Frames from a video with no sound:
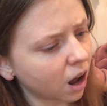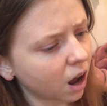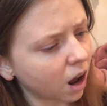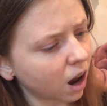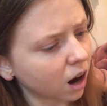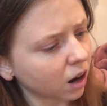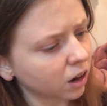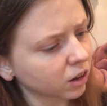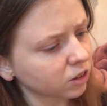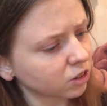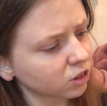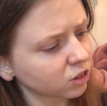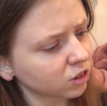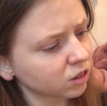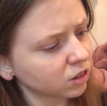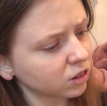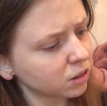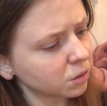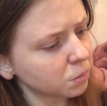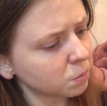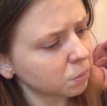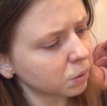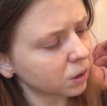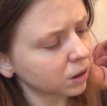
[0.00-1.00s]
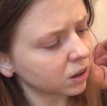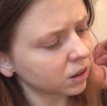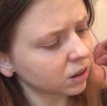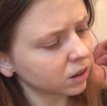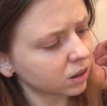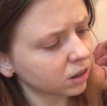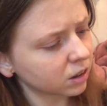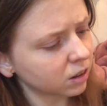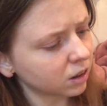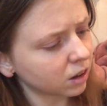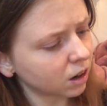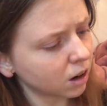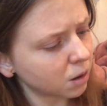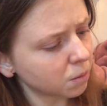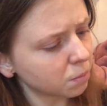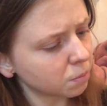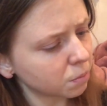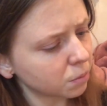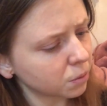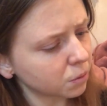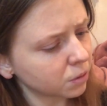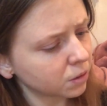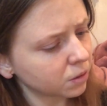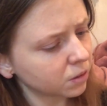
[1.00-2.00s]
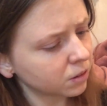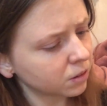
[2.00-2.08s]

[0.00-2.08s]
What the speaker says: actually picking it up.